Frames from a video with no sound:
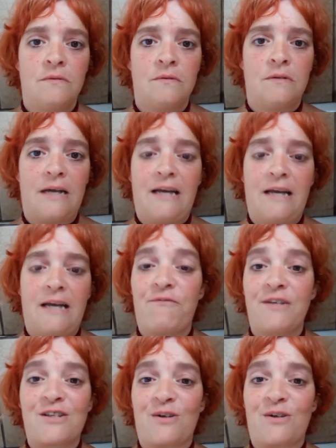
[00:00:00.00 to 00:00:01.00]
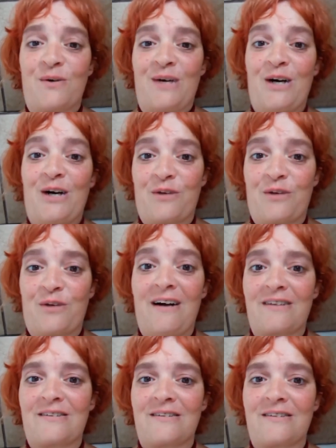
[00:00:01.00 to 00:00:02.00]
A physical health
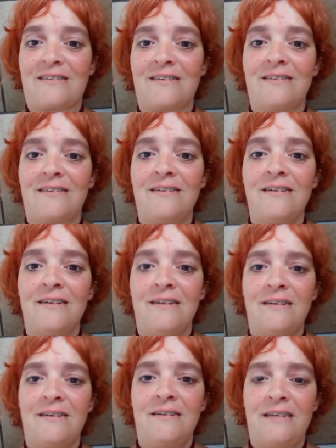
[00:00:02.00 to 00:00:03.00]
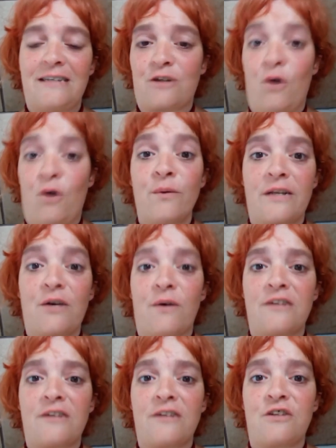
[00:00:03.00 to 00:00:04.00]
doctor is only
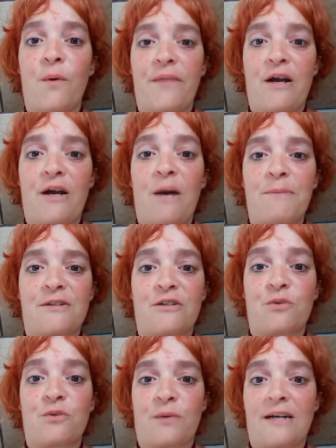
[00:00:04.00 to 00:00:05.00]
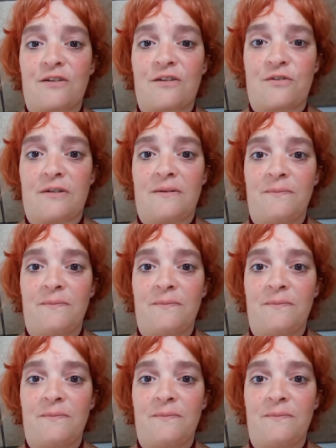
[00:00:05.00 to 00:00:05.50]
going to go in the opposite direction.